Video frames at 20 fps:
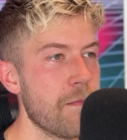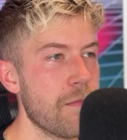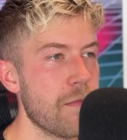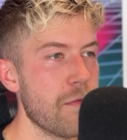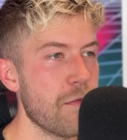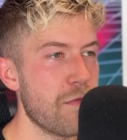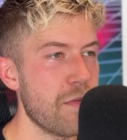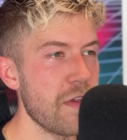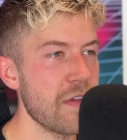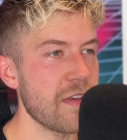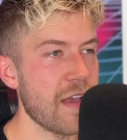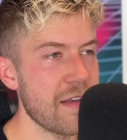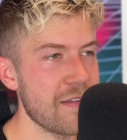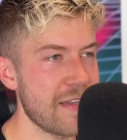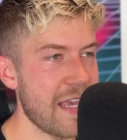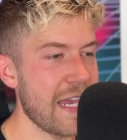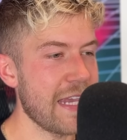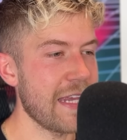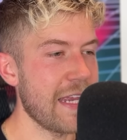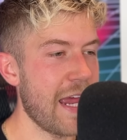It feels like
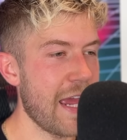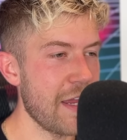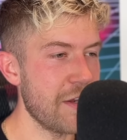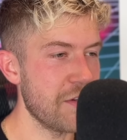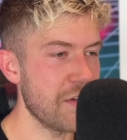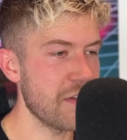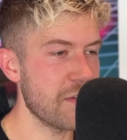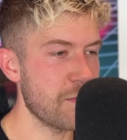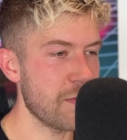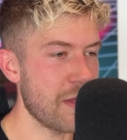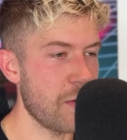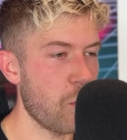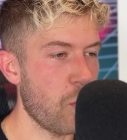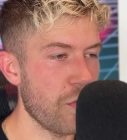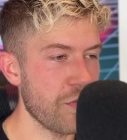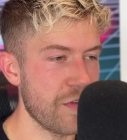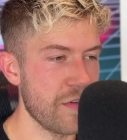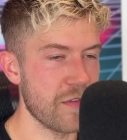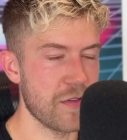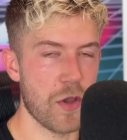it's taking ages, but then
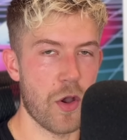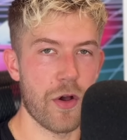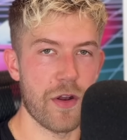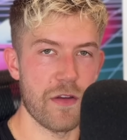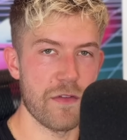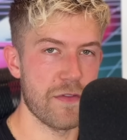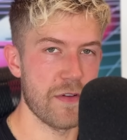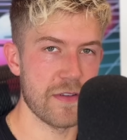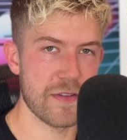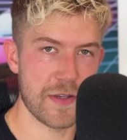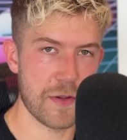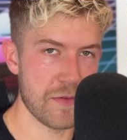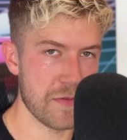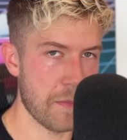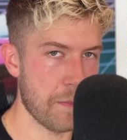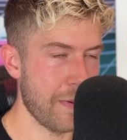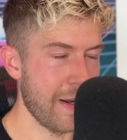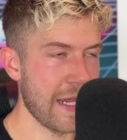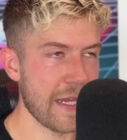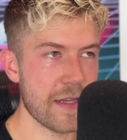once it's gone, it feels like it was
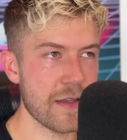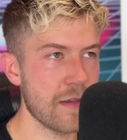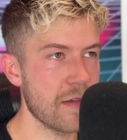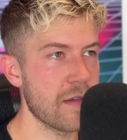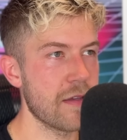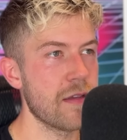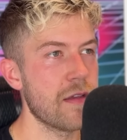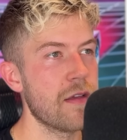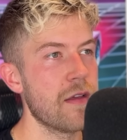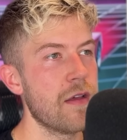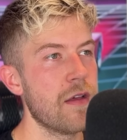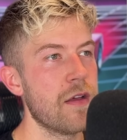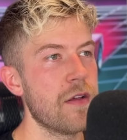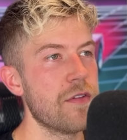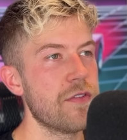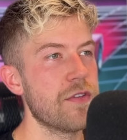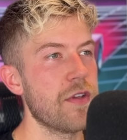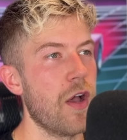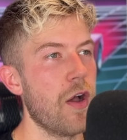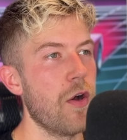a blink
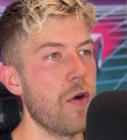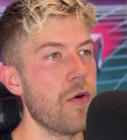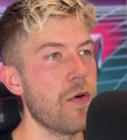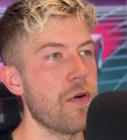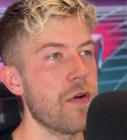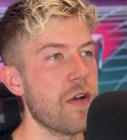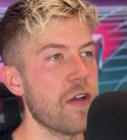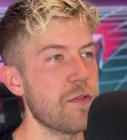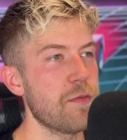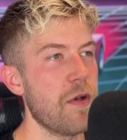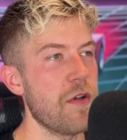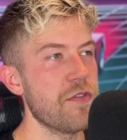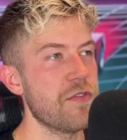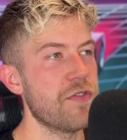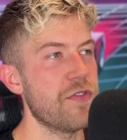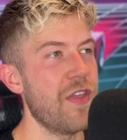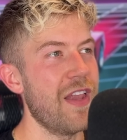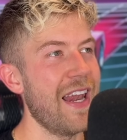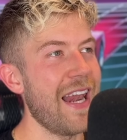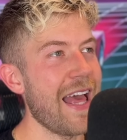so I
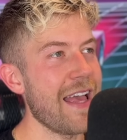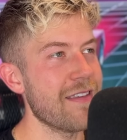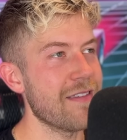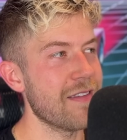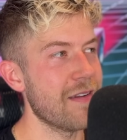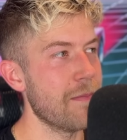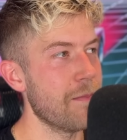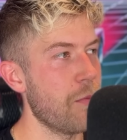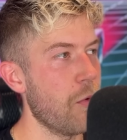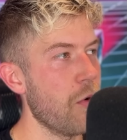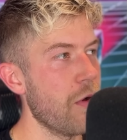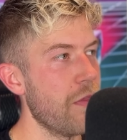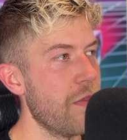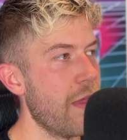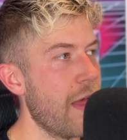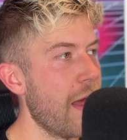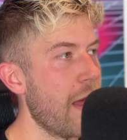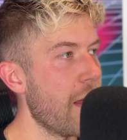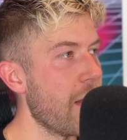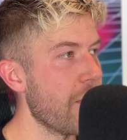suppose the lesson and point
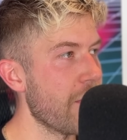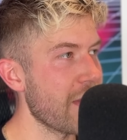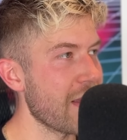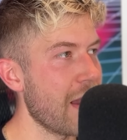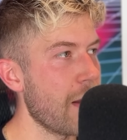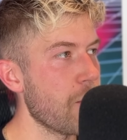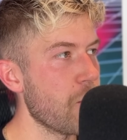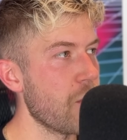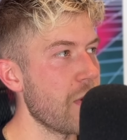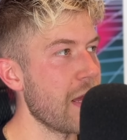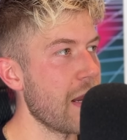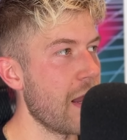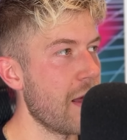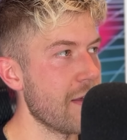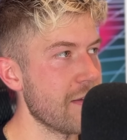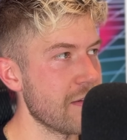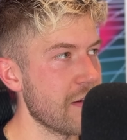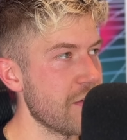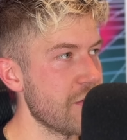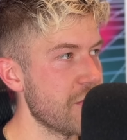there, I think I'm
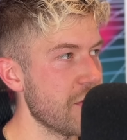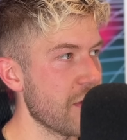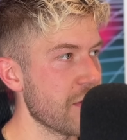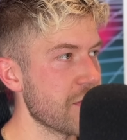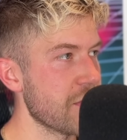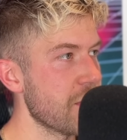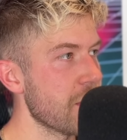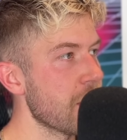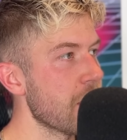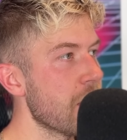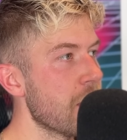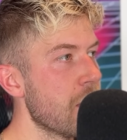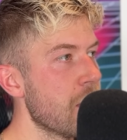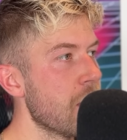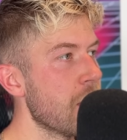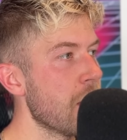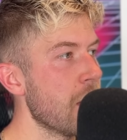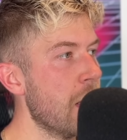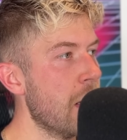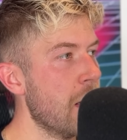realizing is just
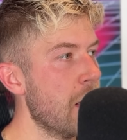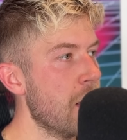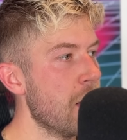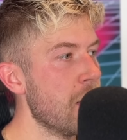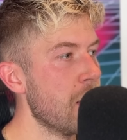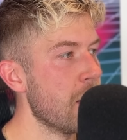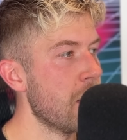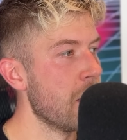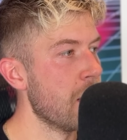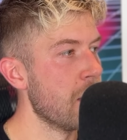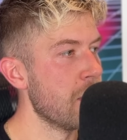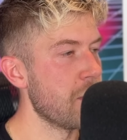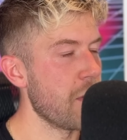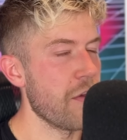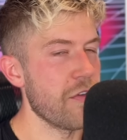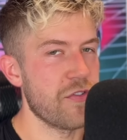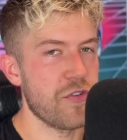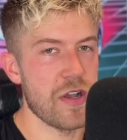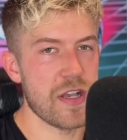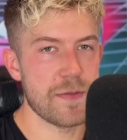
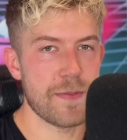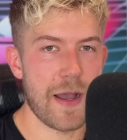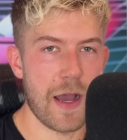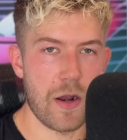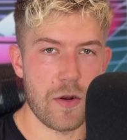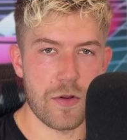don't stress about how